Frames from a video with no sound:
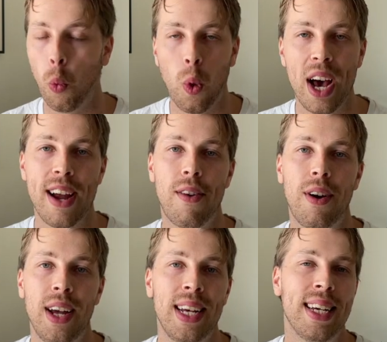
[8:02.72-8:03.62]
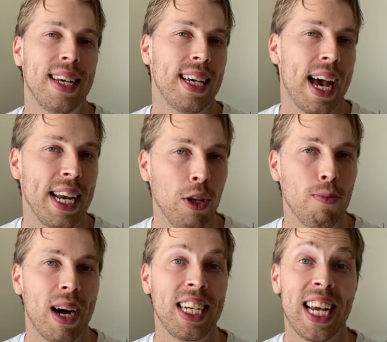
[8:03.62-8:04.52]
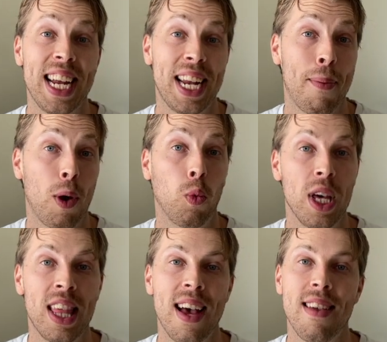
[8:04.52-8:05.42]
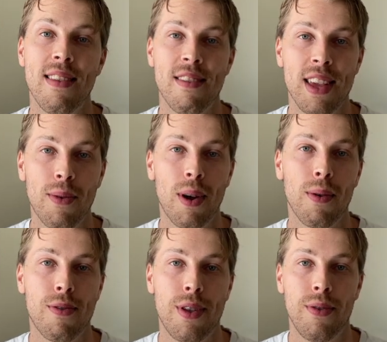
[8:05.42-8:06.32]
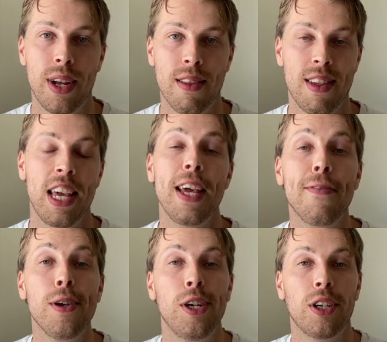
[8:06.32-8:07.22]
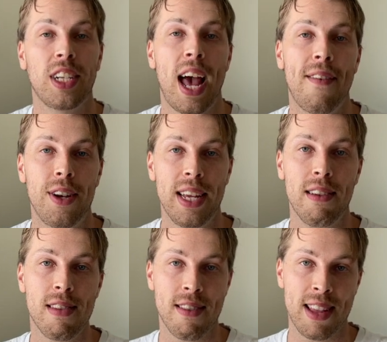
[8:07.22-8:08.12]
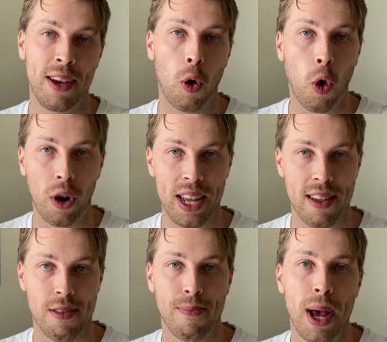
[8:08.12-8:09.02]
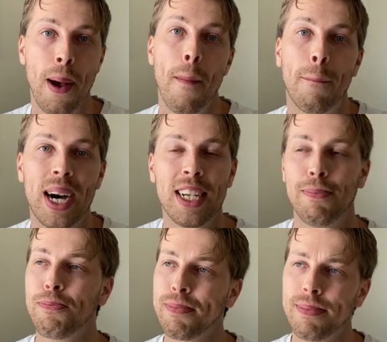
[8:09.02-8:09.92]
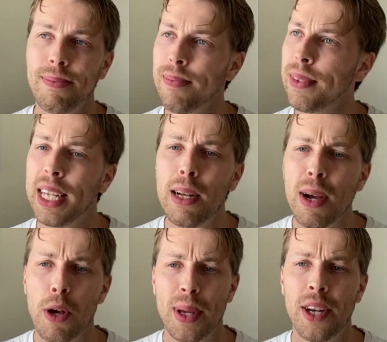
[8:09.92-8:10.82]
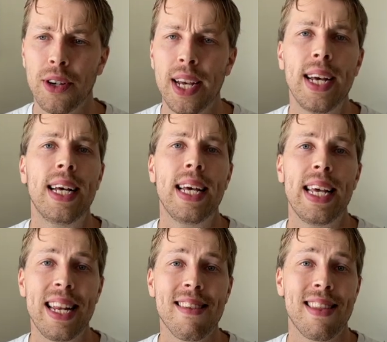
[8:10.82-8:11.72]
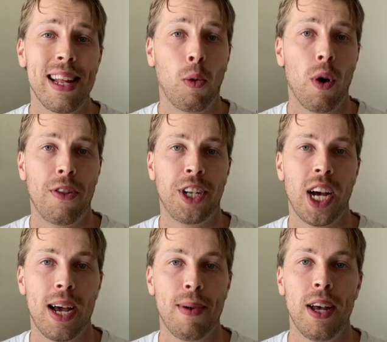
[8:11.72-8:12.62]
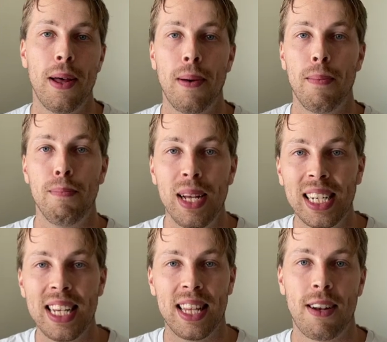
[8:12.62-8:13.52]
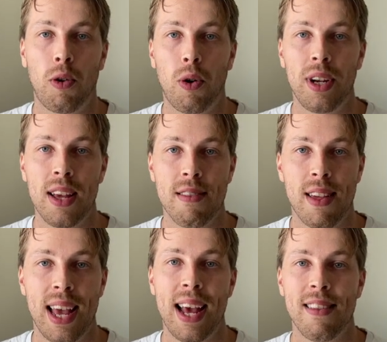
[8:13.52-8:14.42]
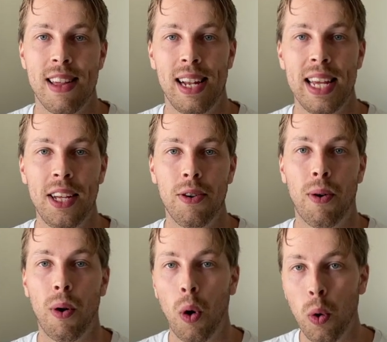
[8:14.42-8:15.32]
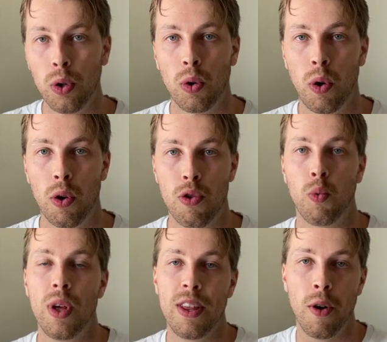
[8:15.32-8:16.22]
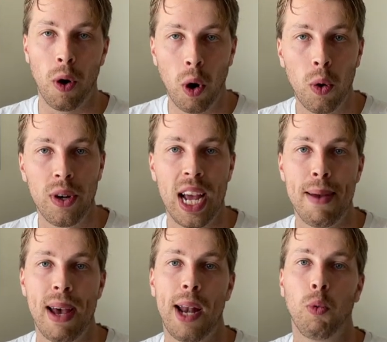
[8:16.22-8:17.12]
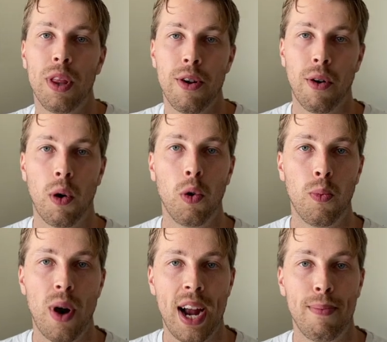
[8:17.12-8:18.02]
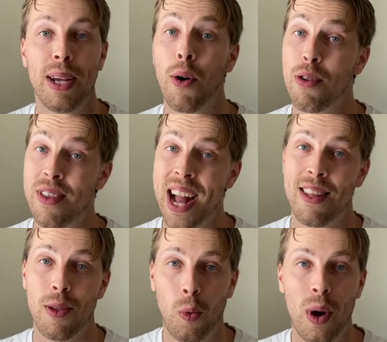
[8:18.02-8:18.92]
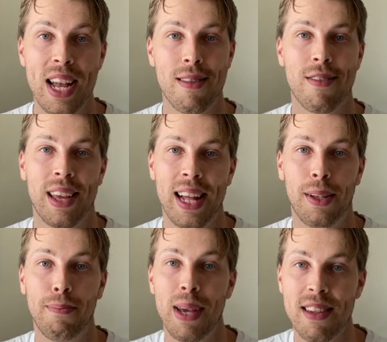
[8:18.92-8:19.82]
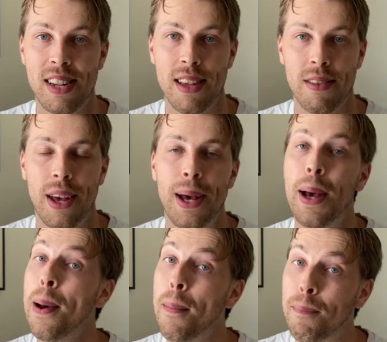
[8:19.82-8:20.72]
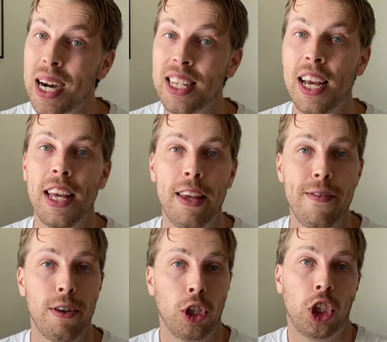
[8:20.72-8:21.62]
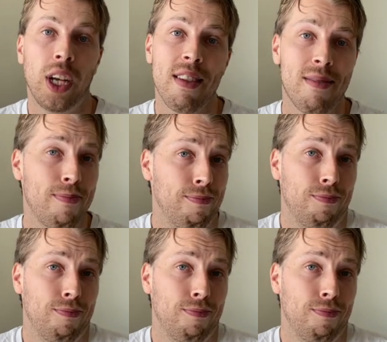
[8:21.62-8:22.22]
whatever, and you might end up with 0 students if you don't have an existing audience. But in my opinion, it is still worth the time building that audience and selling your own course with your own name and with your own brand, because that's the way to scale the business. But if you're just